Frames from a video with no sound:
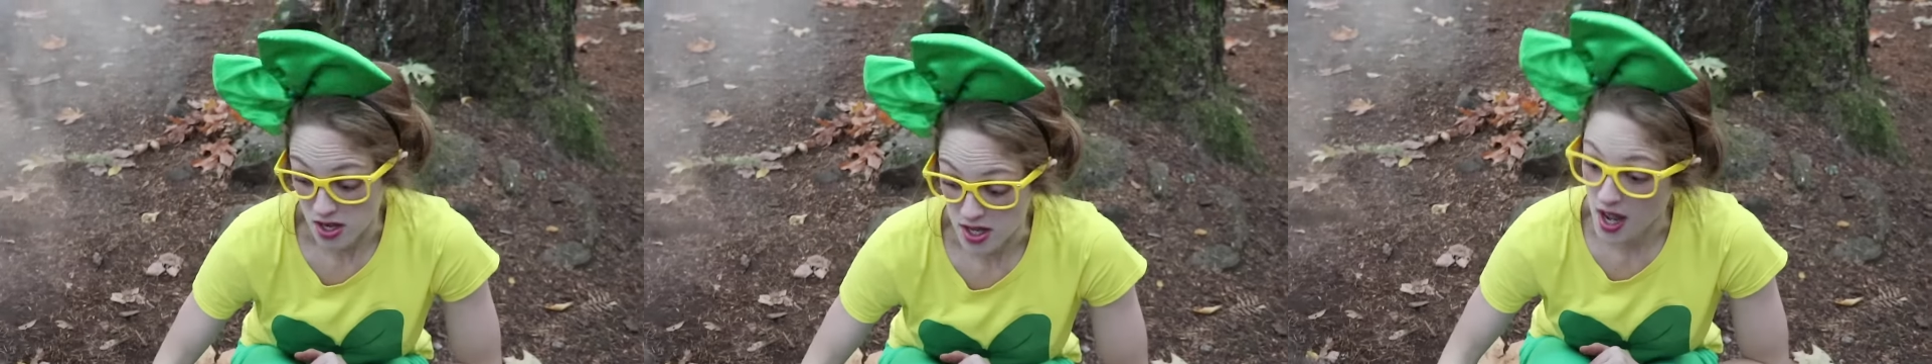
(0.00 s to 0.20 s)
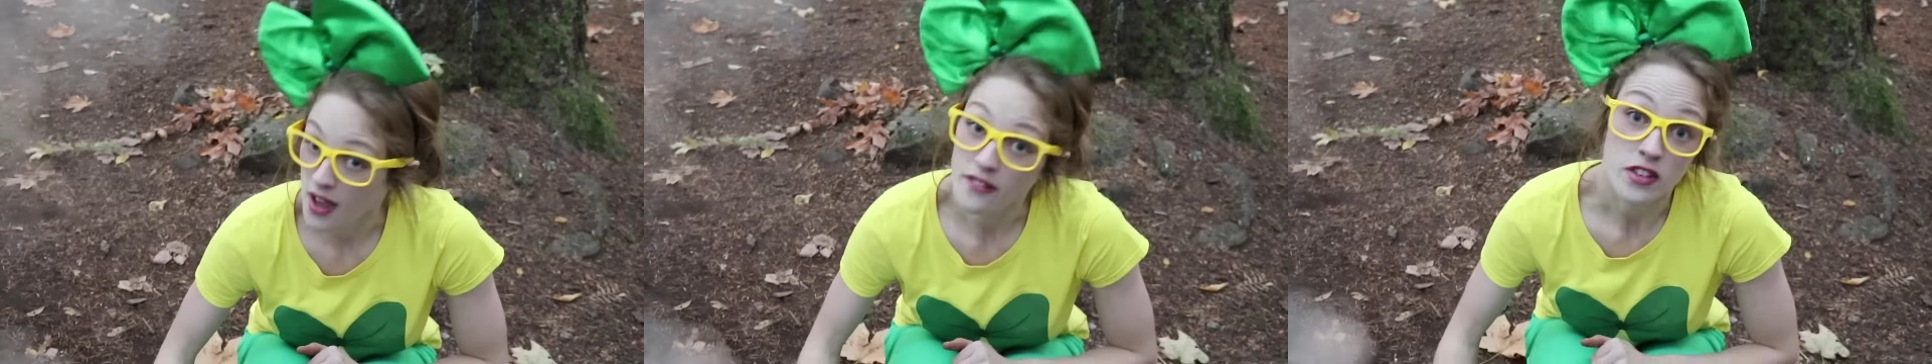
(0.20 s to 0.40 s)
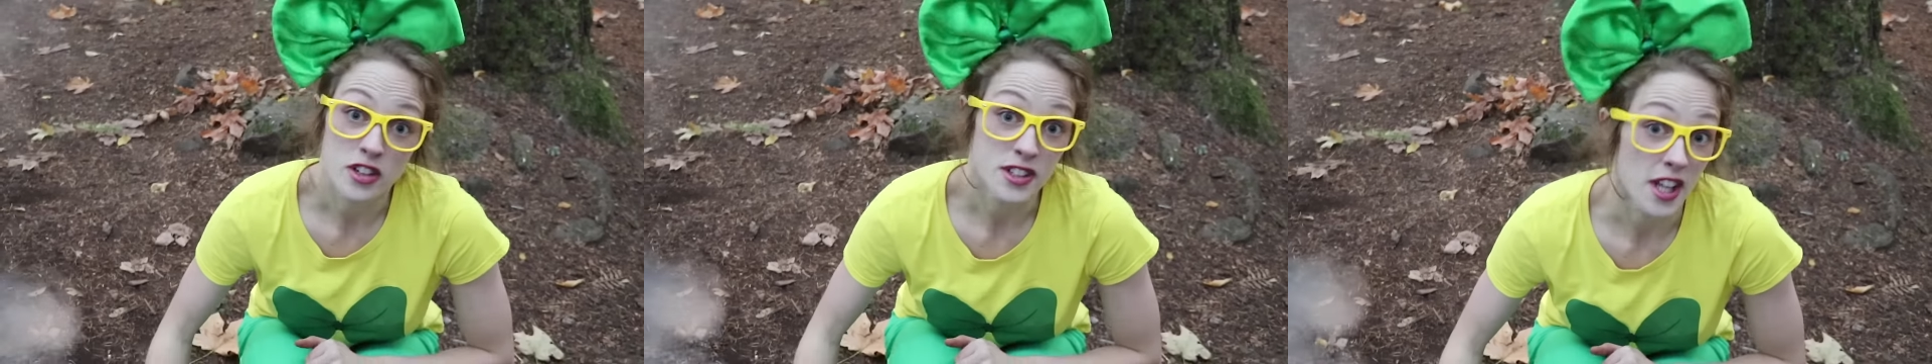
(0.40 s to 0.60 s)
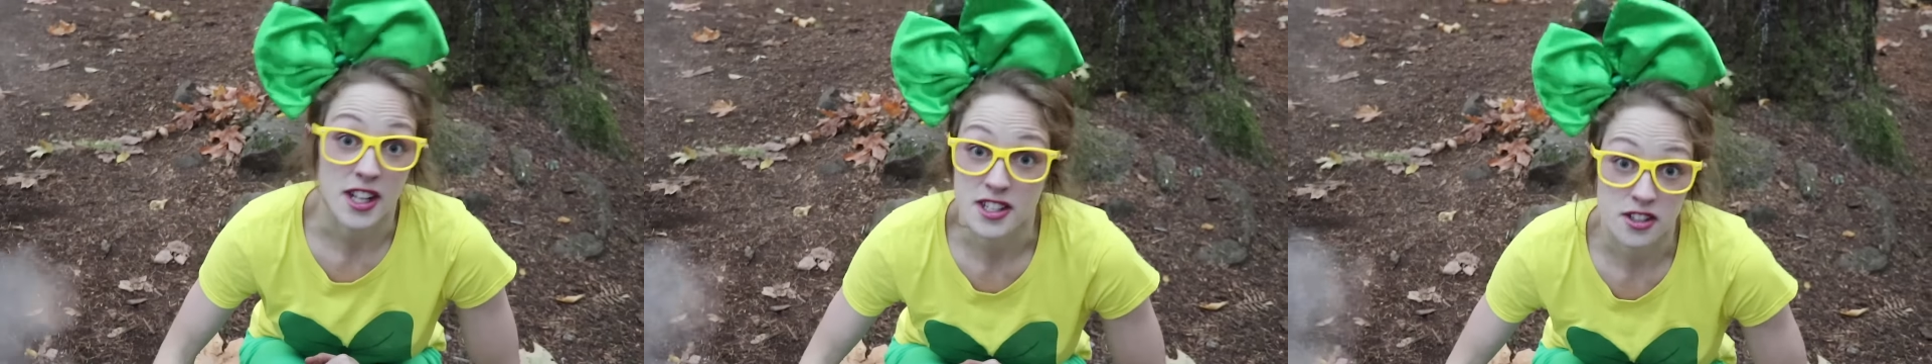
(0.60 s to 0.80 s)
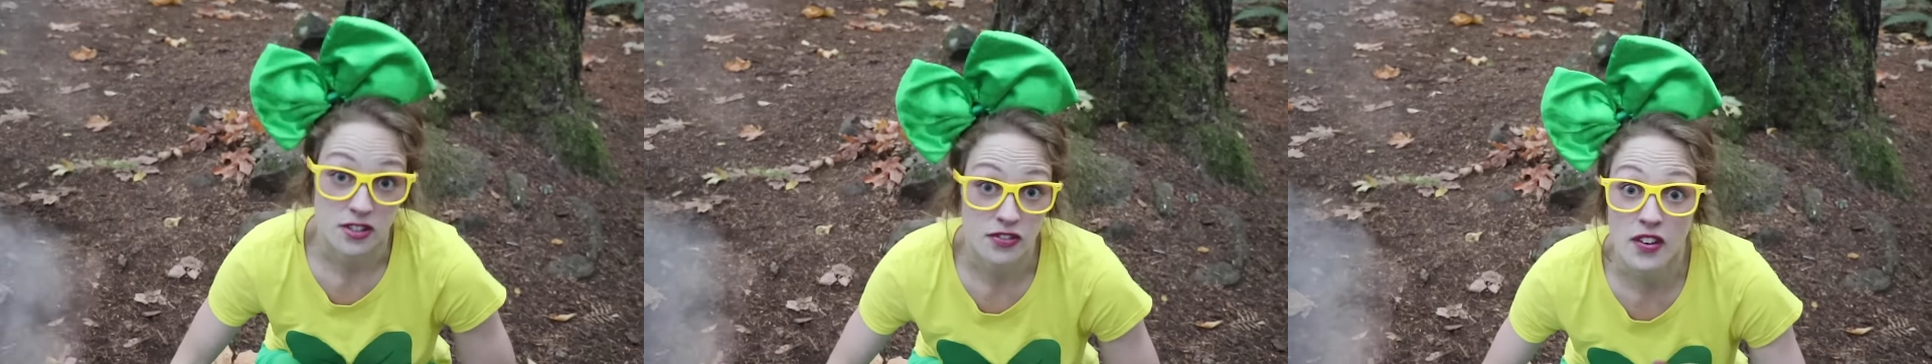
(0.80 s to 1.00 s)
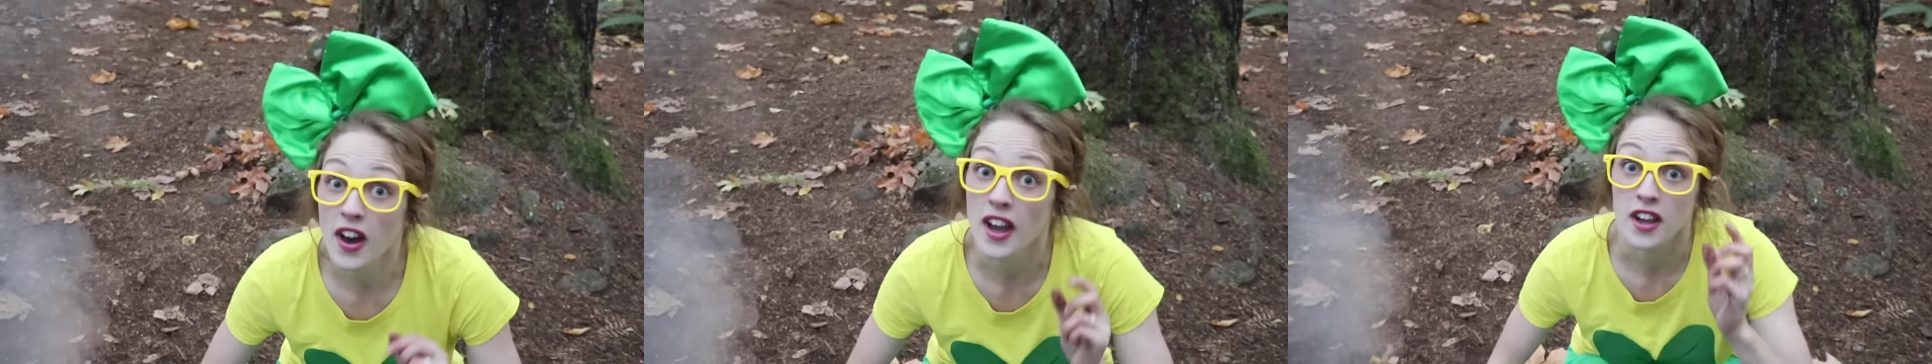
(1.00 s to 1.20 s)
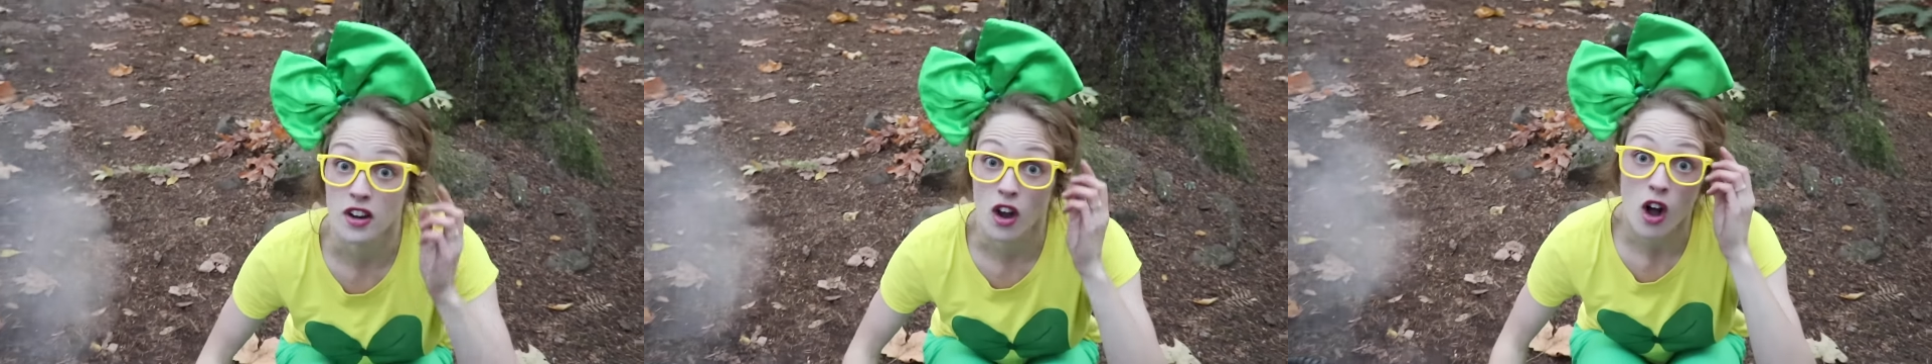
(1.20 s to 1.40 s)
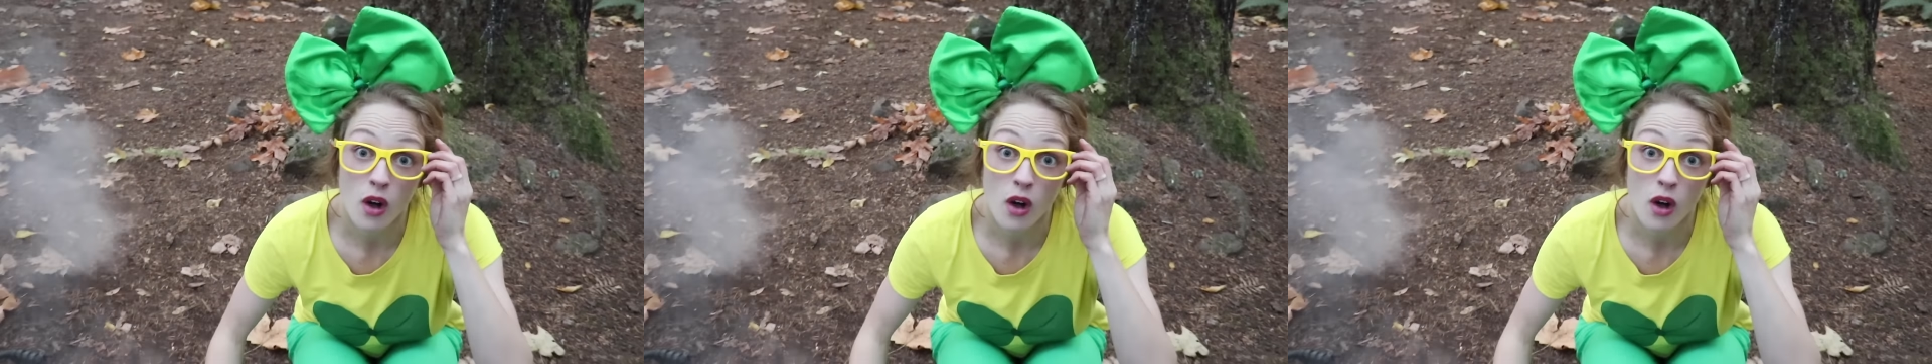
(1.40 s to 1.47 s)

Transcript: Never touch a fire.